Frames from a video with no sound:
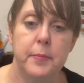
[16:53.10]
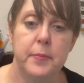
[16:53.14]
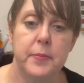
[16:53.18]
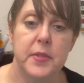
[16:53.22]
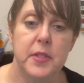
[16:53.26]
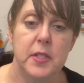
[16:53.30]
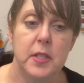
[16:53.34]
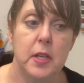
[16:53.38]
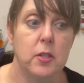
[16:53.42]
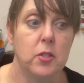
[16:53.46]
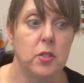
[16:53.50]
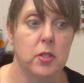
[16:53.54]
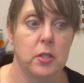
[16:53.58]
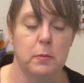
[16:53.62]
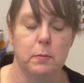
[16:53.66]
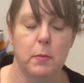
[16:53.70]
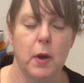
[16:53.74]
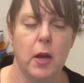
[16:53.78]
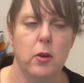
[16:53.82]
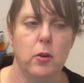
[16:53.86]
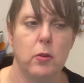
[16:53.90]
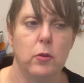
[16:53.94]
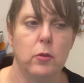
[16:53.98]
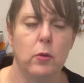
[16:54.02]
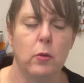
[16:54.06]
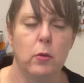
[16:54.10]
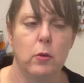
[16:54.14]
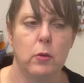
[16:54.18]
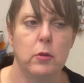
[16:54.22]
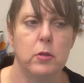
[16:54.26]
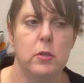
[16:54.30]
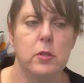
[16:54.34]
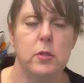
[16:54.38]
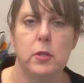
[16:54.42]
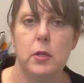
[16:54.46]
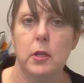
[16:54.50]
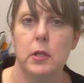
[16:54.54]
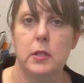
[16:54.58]
such as mitered
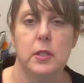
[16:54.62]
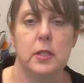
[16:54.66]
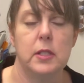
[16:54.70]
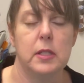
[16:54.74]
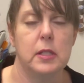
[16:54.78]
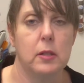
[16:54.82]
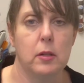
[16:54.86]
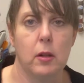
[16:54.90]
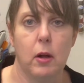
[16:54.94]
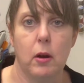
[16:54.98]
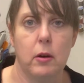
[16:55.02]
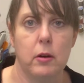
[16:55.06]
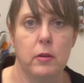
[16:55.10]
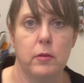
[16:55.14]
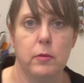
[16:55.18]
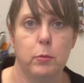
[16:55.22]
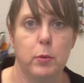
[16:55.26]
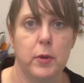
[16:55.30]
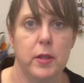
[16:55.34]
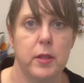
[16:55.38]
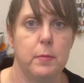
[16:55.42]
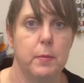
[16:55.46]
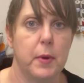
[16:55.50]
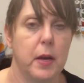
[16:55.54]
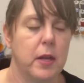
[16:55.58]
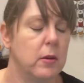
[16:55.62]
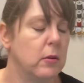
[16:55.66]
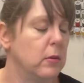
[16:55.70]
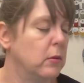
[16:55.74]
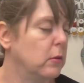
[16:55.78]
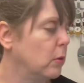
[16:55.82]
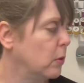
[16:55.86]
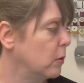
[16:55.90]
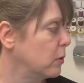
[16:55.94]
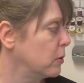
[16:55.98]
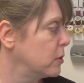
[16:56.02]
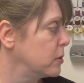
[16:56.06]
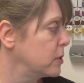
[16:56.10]
corners. Still hard with mitered
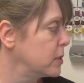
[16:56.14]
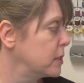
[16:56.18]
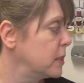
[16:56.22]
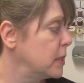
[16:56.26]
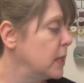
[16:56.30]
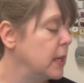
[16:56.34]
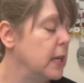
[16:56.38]
corners.